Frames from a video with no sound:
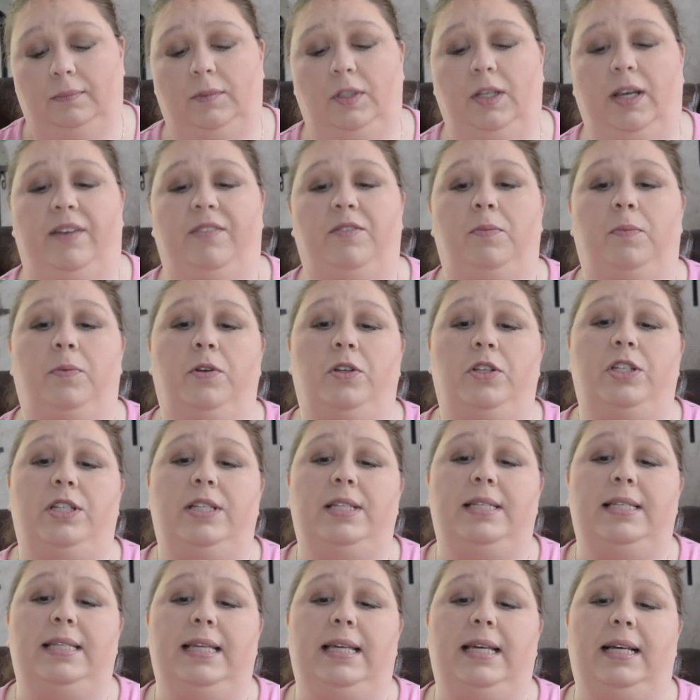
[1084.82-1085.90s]
you have to push
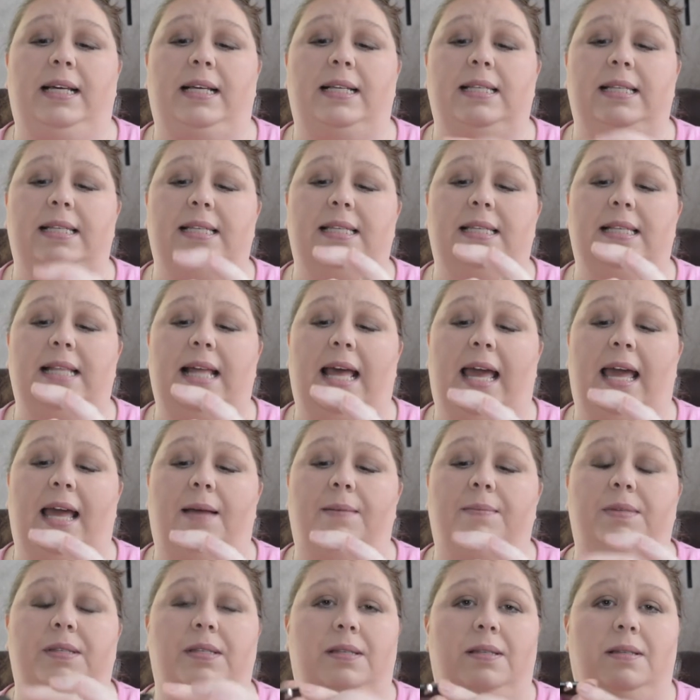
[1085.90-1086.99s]
this in because it
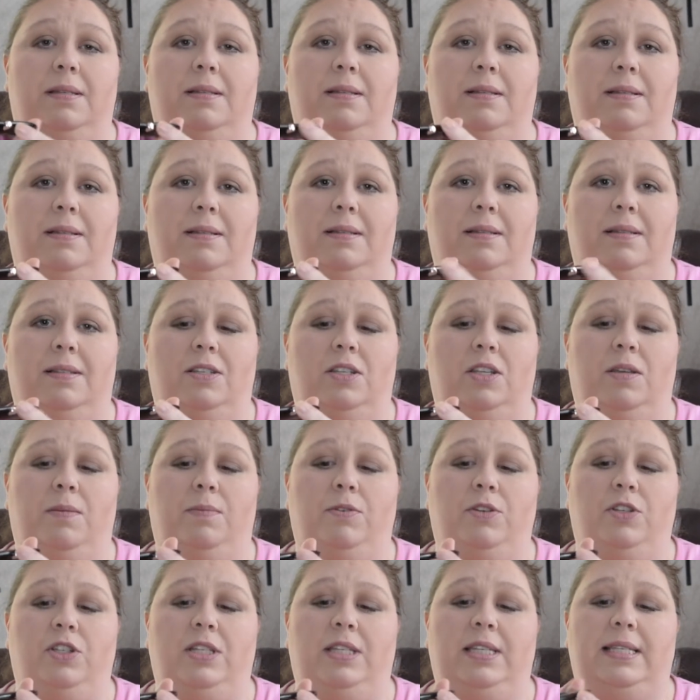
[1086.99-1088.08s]
snaps. So you
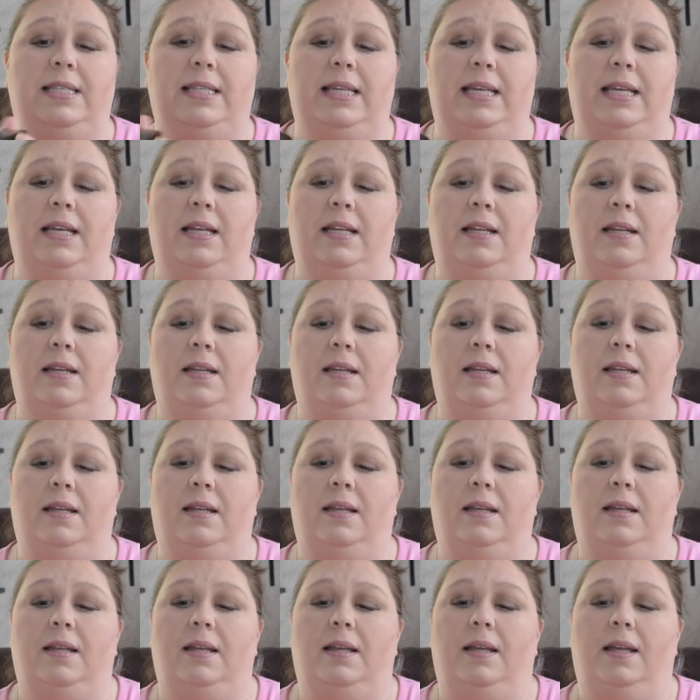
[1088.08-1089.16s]
push this in
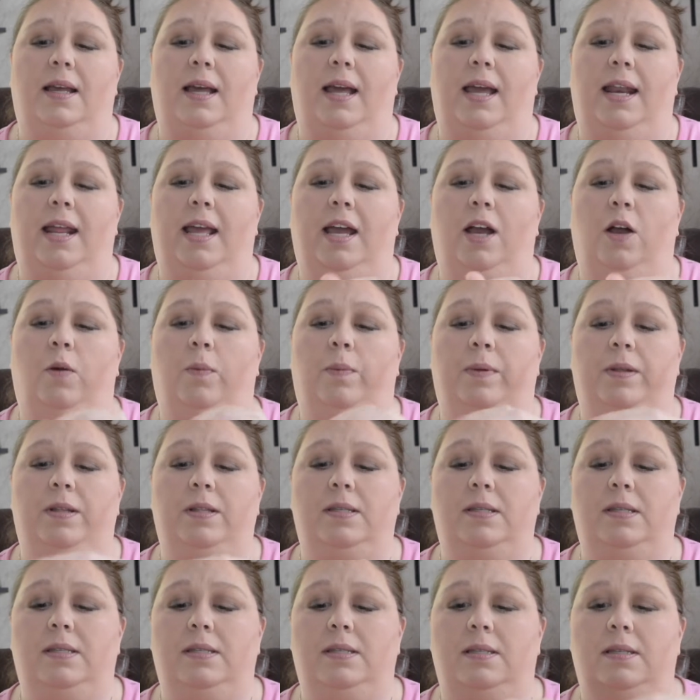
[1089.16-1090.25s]
and it
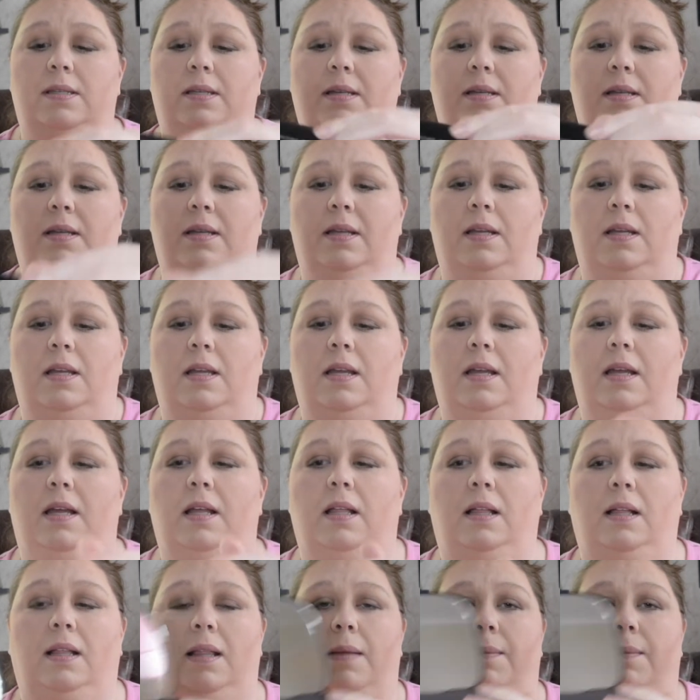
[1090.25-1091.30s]
opens. Look at